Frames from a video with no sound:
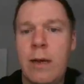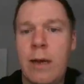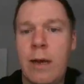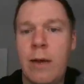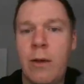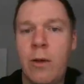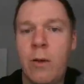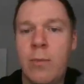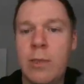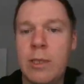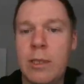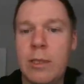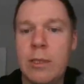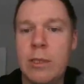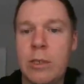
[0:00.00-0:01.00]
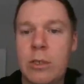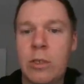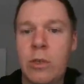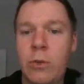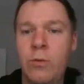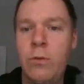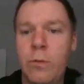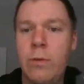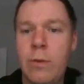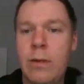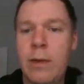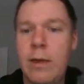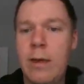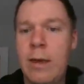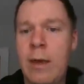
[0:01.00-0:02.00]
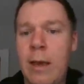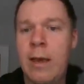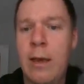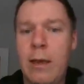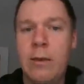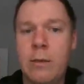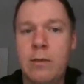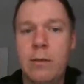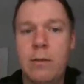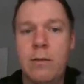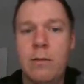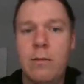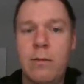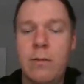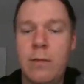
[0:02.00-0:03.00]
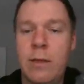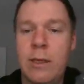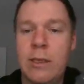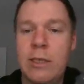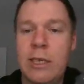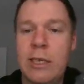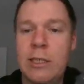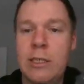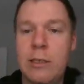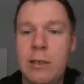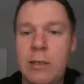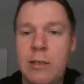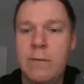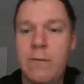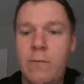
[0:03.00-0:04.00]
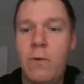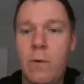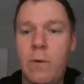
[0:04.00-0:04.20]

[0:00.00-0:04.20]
the opposite is 2 and the adjacent is 4.